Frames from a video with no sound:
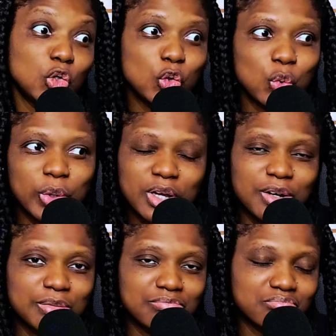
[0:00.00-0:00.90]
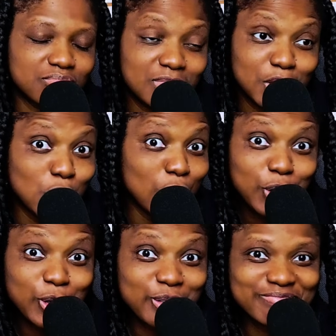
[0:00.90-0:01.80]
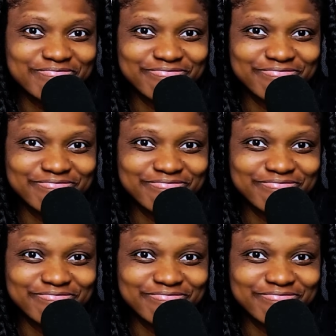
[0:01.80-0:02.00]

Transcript: look where it got her.